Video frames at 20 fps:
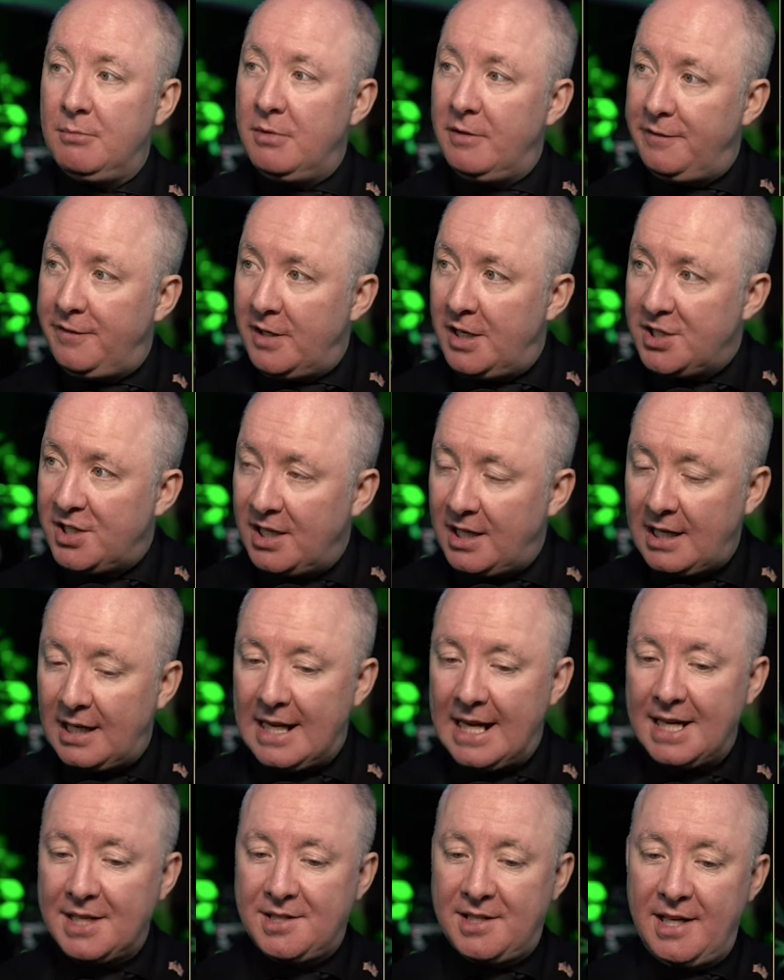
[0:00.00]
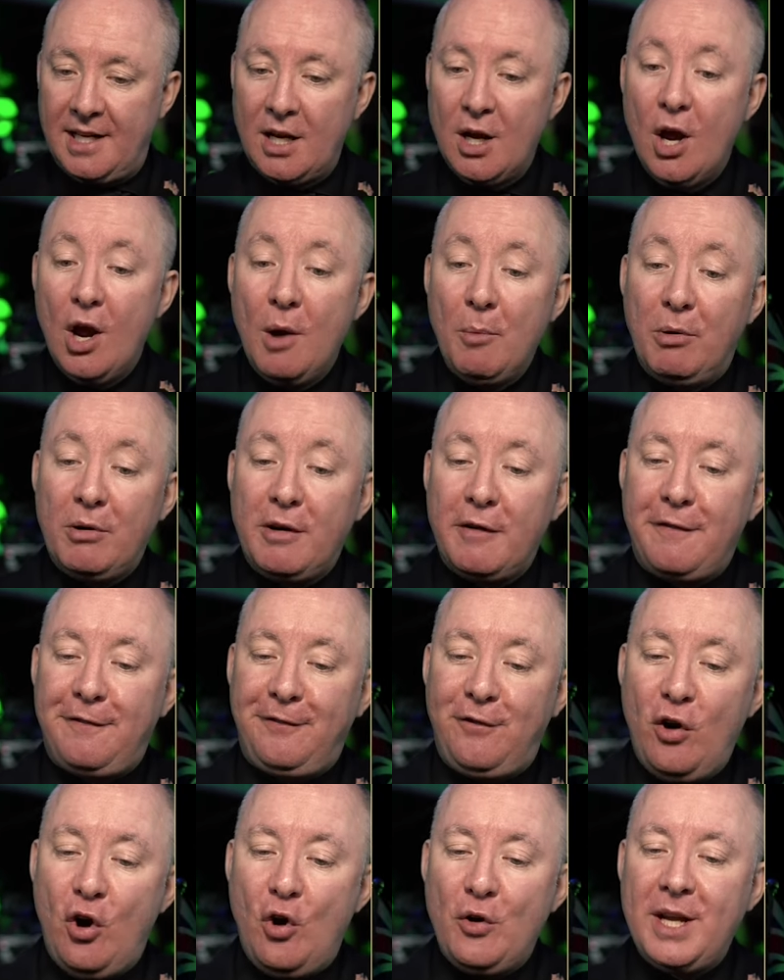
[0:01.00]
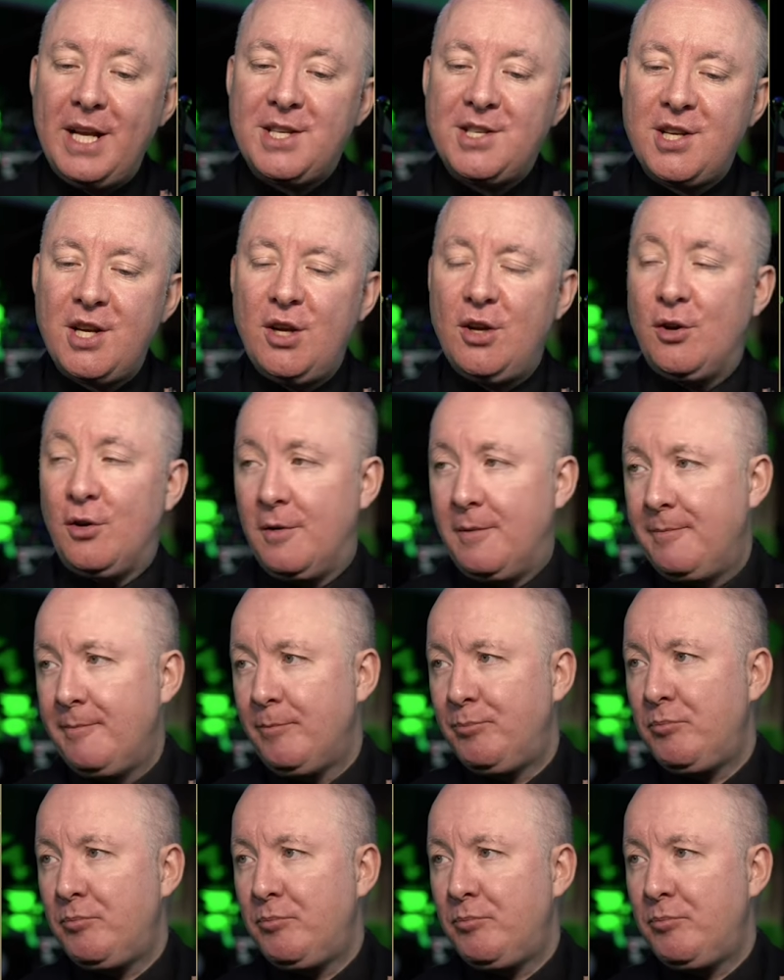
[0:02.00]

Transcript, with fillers: with Virgin Galactic. We're at 42.